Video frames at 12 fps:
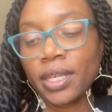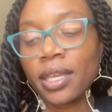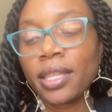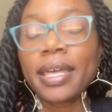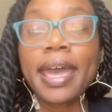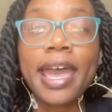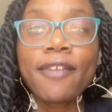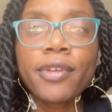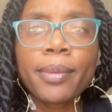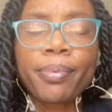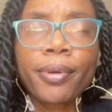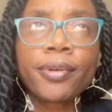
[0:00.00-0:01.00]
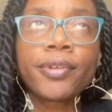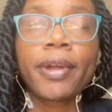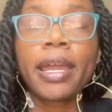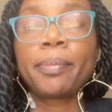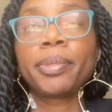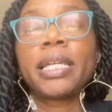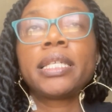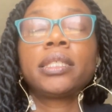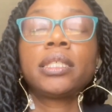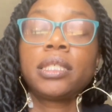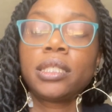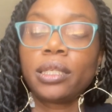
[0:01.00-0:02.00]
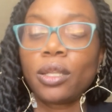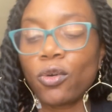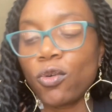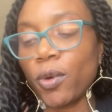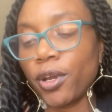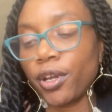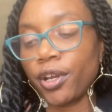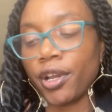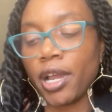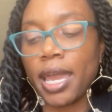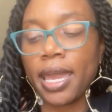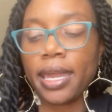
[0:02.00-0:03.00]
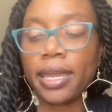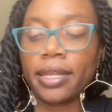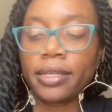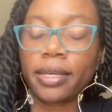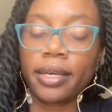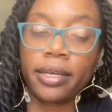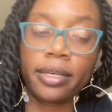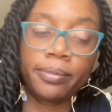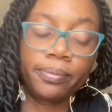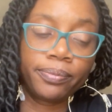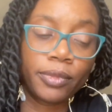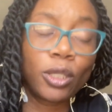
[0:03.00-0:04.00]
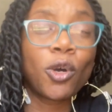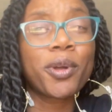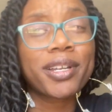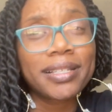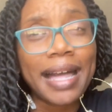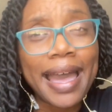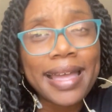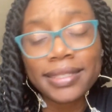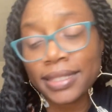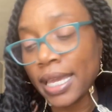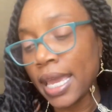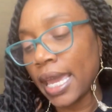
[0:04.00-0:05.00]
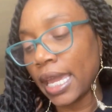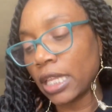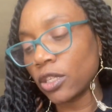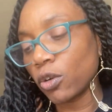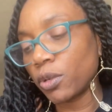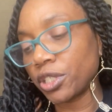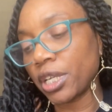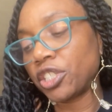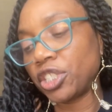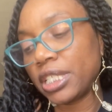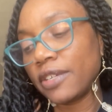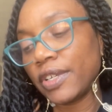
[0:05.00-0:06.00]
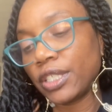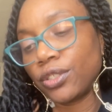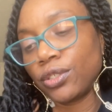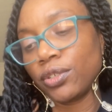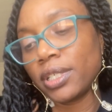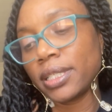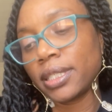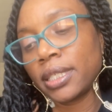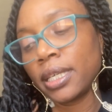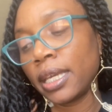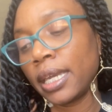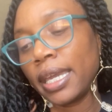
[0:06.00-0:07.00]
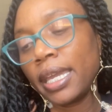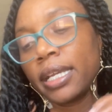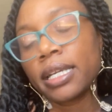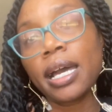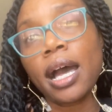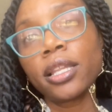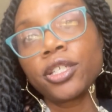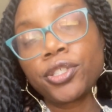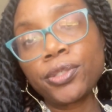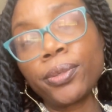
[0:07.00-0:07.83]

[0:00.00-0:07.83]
The AVID program places lower class and lower achieving students in college.